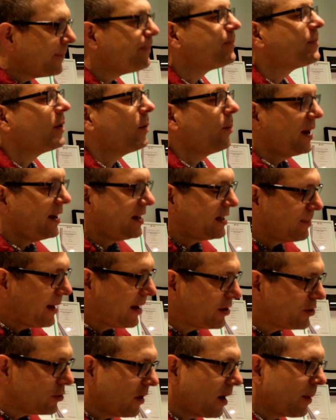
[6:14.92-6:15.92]
we need to make
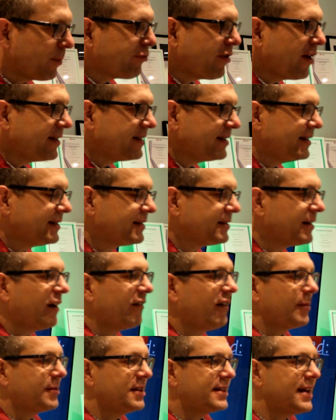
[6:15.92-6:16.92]
sure our processes are up
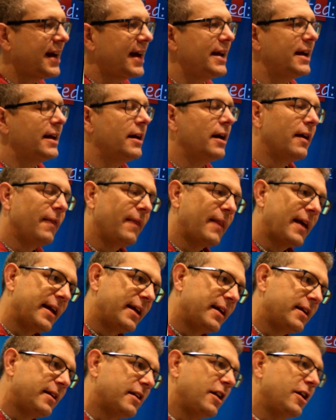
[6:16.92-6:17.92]
to date, and that
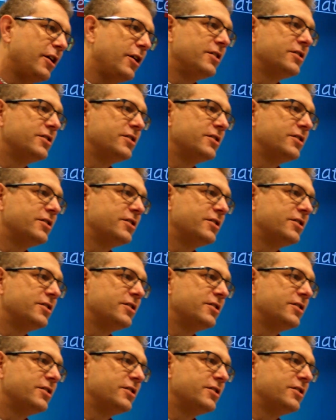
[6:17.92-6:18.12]
includes